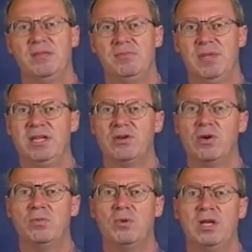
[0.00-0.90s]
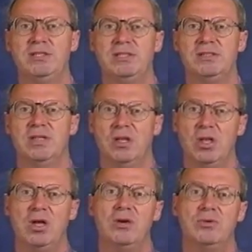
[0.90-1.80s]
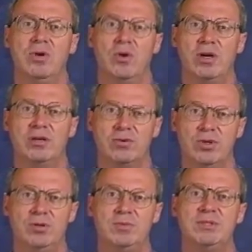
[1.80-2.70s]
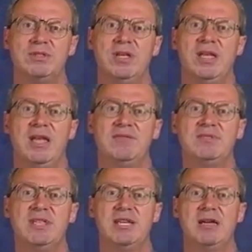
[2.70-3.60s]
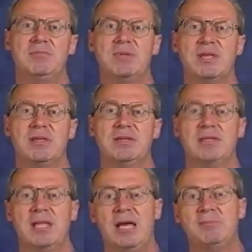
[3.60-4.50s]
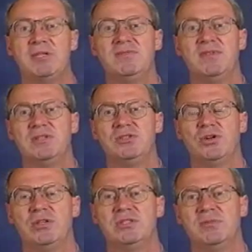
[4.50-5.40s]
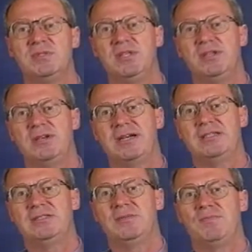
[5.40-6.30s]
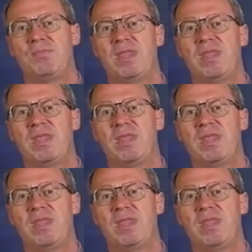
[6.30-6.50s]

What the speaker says: Many corporations, alone or in groups, have set up captive insurance subsidiaries.